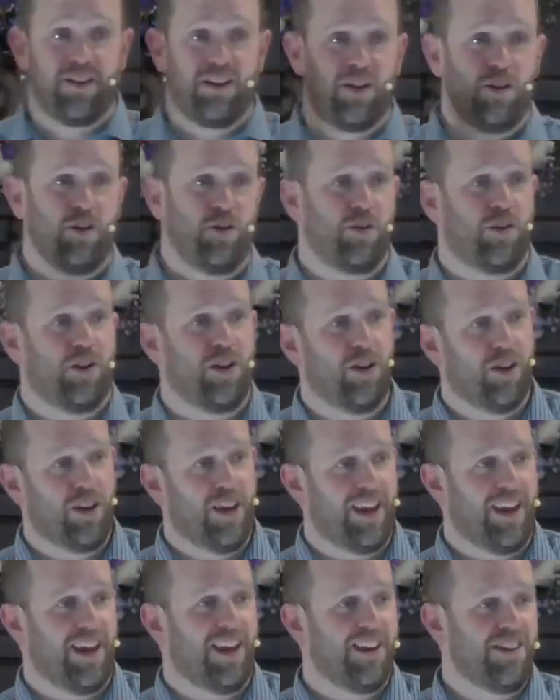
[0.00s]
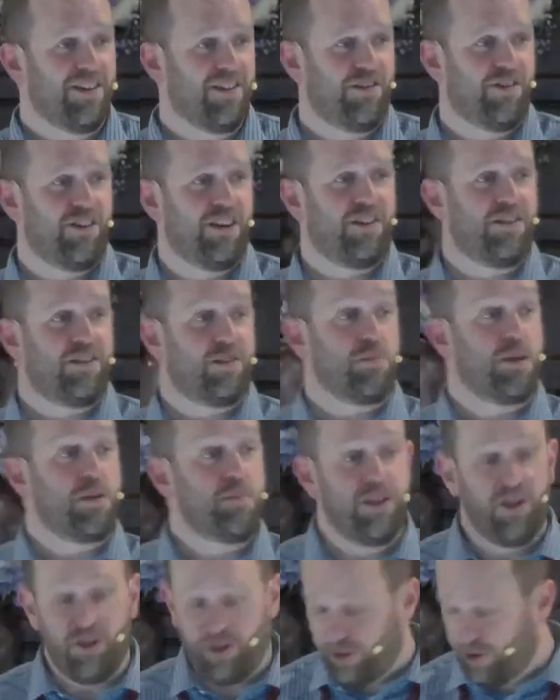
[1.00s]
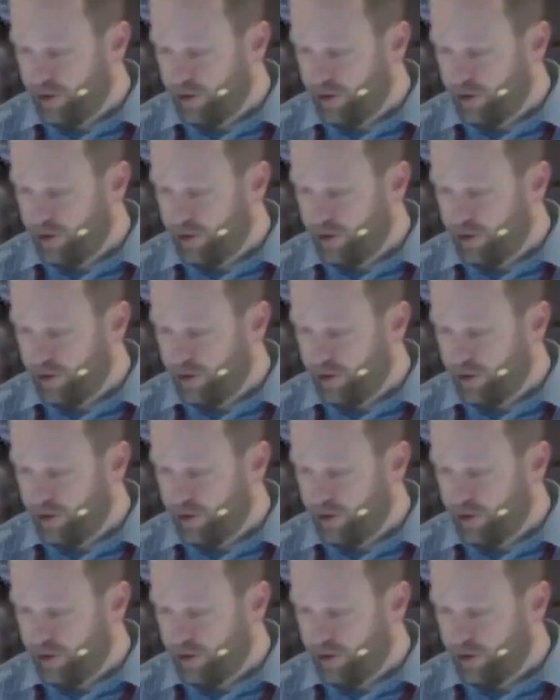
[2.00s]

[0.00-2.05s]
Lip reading: you're looking in, friends. It may be this is